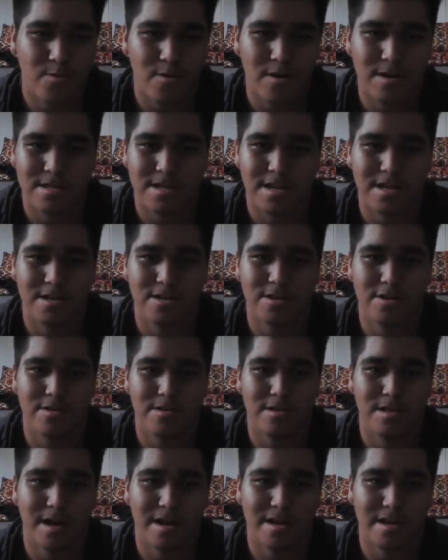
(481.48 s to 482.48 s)
what they do,
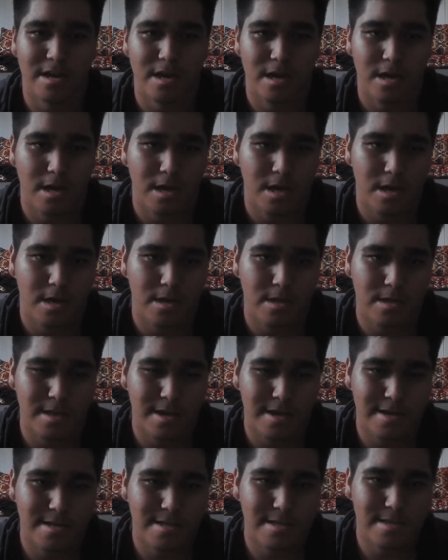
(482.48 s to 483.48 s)
like,
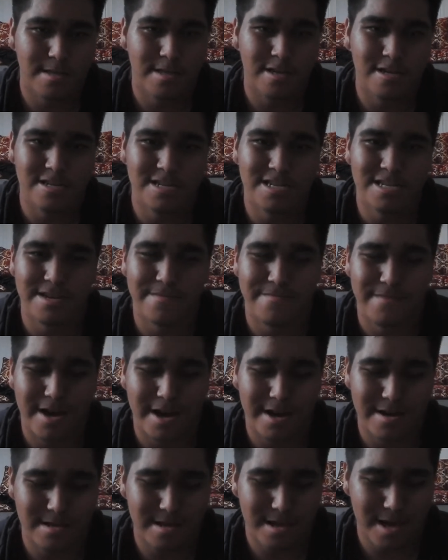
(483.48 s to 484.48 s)
learning
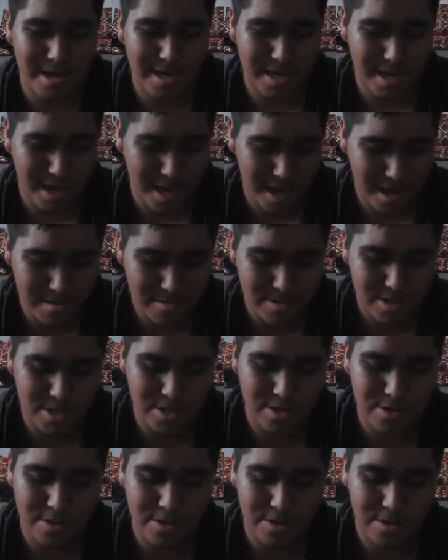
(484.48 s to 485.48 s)
about, like, how to
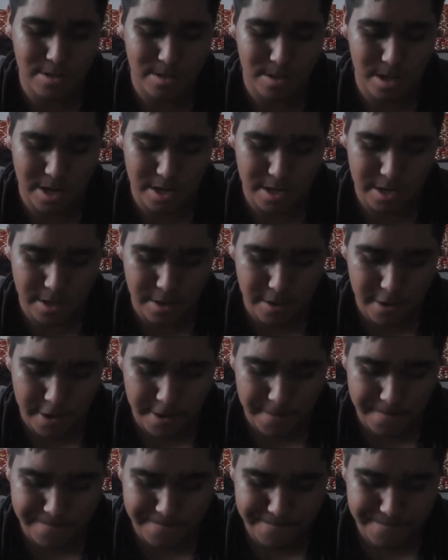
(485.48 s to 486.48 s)
do, like,
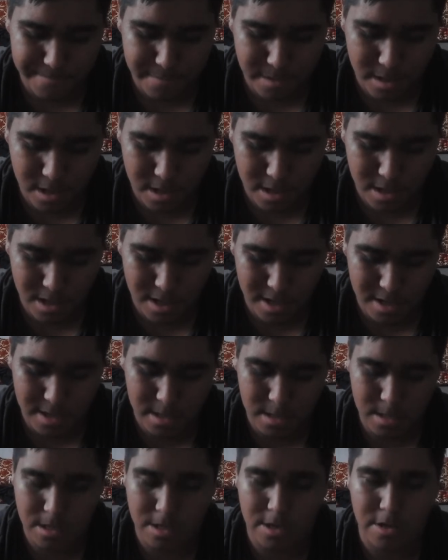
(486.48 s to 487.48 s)

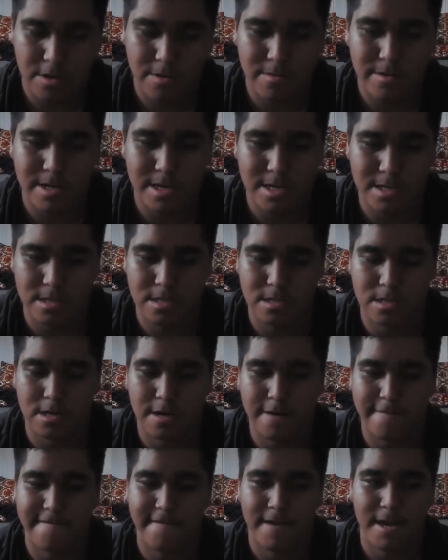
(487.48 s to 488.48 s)
security and
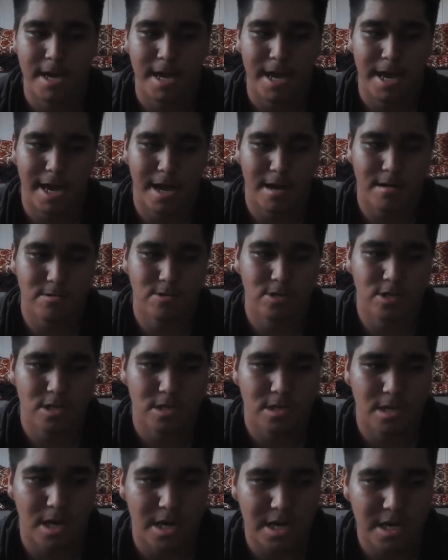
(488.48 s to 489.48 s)
stuff, how to,
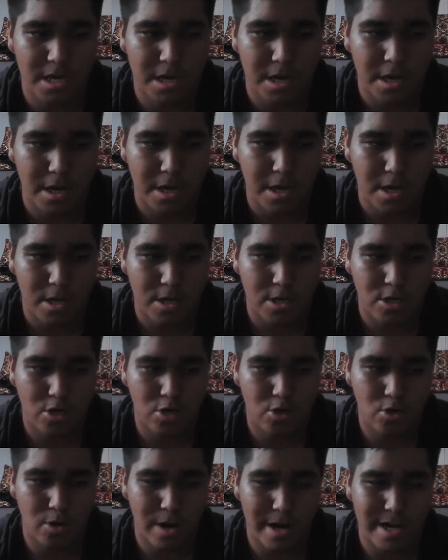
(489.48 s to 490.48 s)
like,
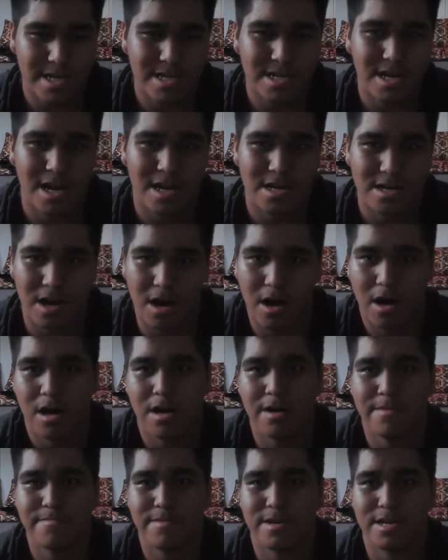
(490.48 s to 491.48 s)
train an
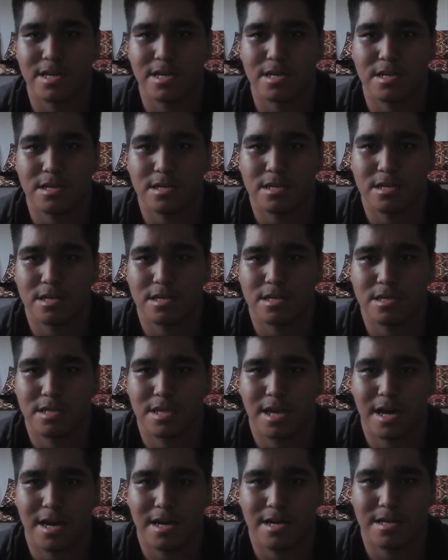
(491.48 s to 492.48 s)
army
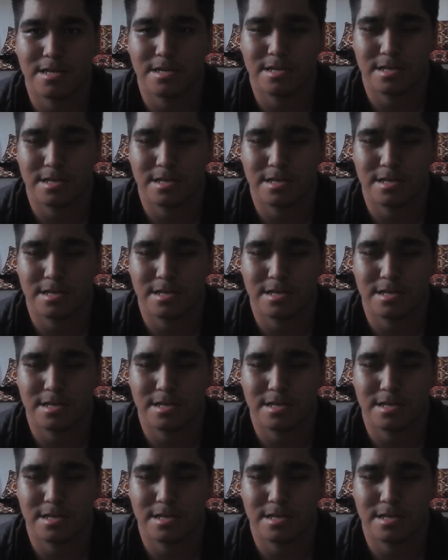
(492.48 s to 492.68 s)
that